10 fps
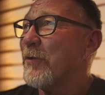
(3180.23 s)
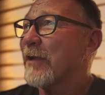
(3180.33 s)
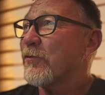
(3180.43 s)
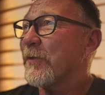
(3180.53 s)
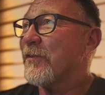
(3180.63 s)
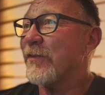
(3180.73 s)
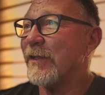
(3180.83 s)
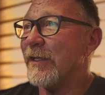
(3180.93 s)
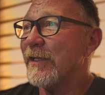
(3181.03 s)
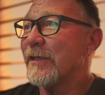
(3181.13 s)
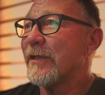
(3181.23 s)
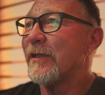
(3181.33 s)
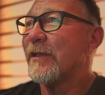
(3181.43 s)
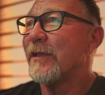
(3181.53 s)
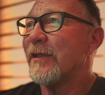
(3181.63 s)
X1C
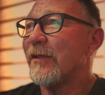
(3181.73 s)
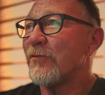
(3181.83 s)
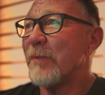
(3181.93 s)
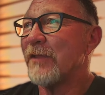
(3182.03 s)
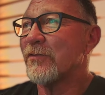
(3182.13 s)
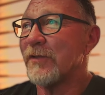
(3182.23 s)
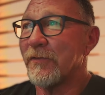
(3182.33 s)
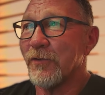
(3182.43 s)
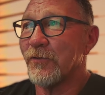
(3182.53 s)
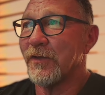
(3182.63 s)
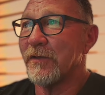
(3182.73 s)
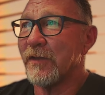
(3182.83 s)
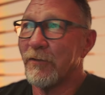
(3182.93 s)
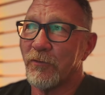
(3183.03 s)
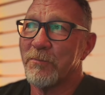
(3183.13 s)
is basically
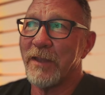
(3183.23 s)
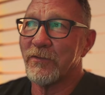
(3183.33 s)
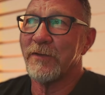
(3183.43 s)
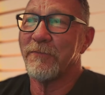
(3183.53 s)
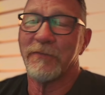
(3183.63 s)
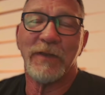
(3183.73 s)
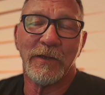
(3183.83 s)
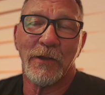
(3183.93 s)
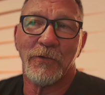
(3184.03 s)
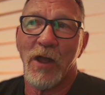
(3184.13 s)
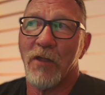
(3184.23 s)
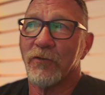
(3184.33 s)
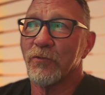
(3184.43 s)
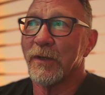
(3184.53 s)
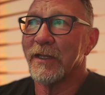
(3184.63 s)
It was basically
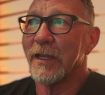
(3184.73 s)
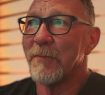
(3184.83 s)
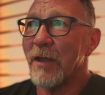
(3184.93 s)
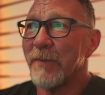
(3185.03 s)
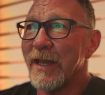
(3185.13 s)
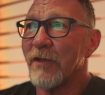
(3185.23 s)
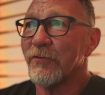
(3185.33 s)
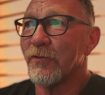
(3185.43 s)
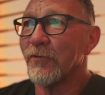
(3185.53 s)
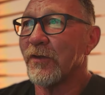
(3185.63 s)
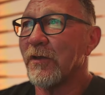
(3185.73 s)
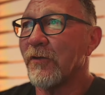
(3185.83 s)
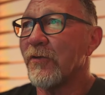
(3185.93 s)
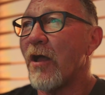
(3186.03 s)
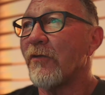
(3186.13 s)
$1,500 when it came out, but now it's
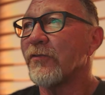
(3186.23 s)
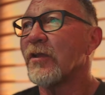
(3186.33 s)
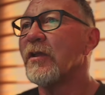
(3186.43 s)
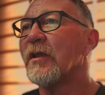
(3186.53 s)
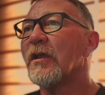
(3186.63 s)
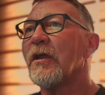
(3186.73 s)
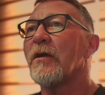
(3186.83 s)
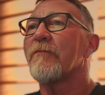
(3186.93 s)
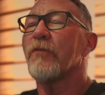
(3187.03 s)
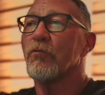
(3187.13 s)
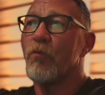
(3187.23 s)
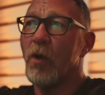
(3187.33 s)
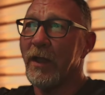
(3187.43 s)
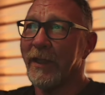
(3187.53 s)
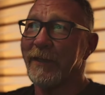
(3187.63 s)
$1,300. For
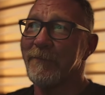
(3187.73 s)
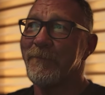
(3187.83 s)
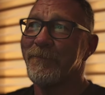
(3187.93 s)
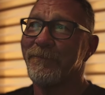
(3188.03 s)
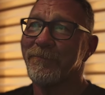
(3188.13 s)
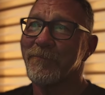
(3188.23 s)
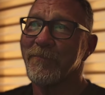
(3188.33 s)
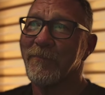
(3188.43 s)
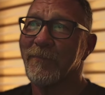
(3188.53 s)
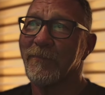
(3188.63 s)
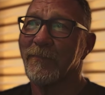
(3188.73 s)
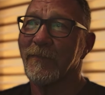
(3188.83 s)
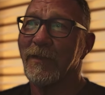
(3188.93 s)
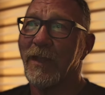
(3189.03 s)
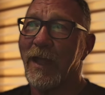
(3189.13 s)
one,
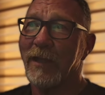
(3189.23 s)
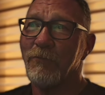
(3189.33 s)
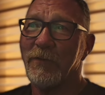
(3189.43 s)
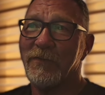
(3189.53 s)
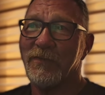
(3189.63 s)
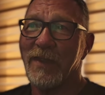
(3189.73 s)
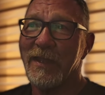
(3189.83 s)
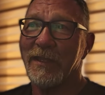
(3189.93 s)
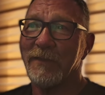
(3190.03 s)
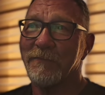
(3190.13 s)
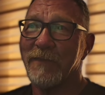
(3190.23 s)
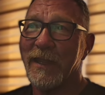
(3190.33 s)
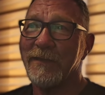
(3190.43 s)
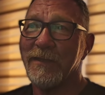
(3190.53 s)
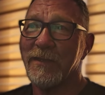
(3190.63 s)
I would say if
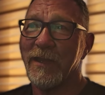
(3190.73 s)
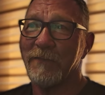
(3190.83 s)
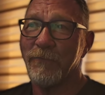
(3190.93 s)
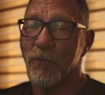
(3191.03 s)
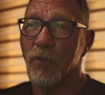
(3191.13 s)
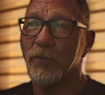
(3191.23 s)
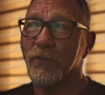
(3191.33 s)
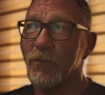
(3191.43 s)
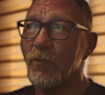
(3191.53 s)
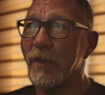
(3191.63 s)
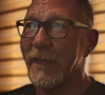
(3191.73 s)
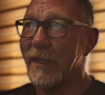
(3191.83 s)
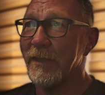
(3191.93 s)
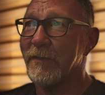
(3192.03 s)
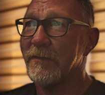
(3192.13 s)
they did a four tool
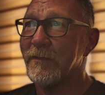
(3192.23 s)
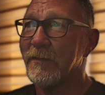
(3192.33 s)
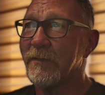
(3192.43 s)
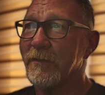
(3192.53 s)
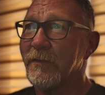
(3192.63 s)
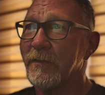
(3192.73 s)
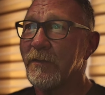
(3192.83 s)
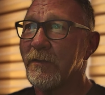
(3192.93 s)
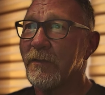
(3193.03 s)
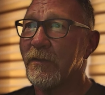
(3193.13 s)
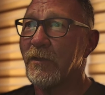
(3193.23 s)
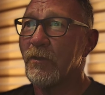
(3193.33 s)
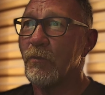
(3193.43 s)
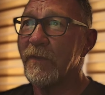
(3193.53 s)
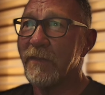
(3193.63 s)
head
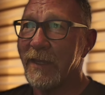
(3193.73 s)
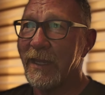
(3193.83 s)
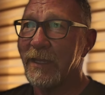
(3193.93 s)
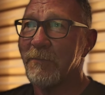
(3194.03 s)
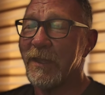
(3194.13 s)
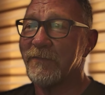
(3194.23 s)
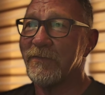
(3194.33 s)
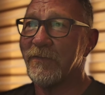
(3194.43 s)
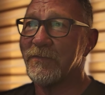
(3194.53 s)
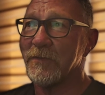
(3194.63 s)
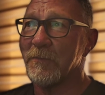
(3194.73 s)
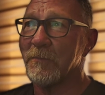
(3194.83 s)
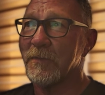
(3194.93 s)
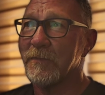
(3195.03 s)
with an AMS system,